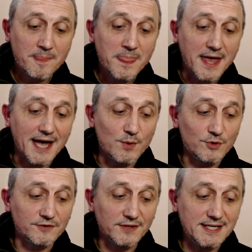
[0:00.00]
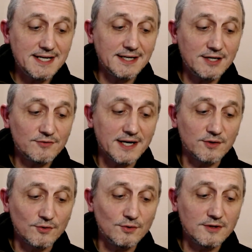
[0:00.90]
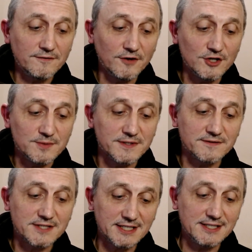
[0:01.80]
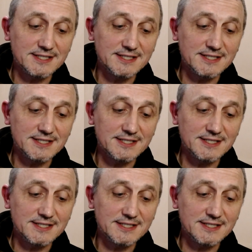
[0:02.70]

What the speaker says: And would have eagerly read all the volumes of studies